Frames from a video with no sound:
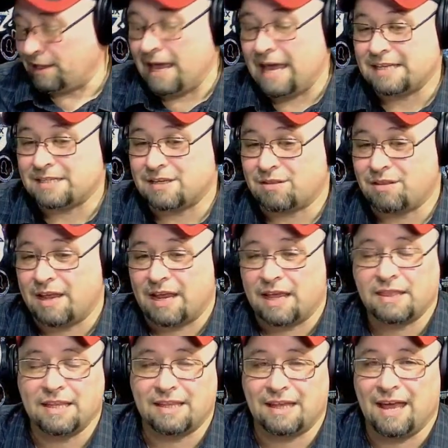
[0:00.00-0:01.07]
that's the thing. I
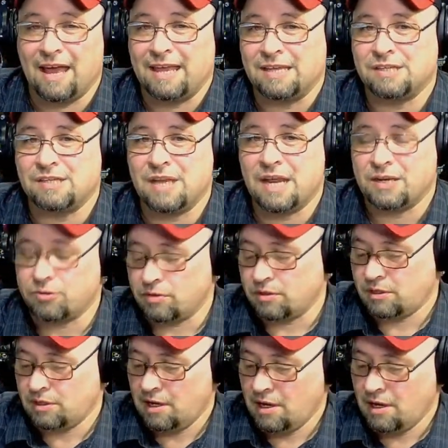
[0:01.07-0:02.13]
think the guy is dangerous,